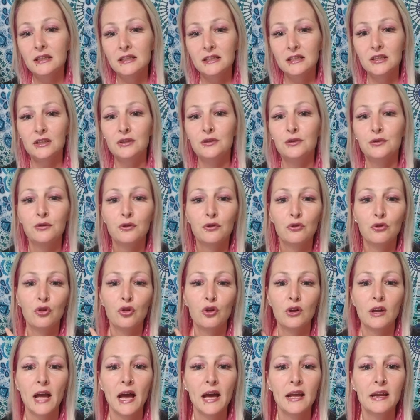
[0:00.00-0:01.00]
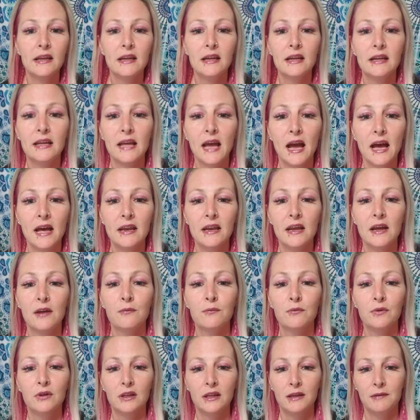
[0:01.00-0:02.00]
to look at it again
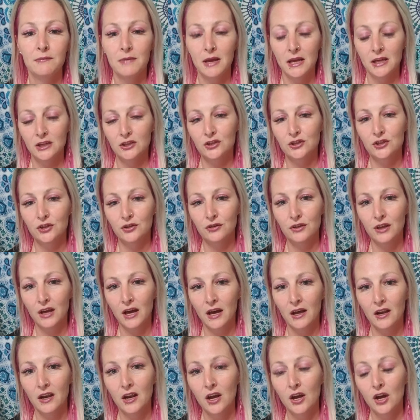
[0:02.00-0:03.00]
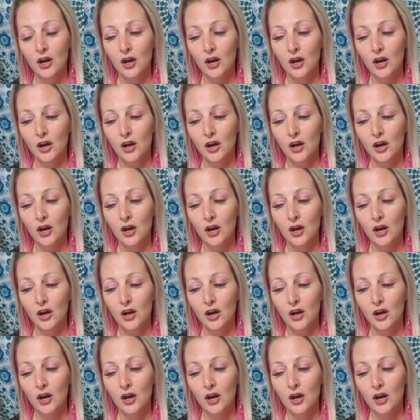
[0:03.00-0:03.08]
and really make sure that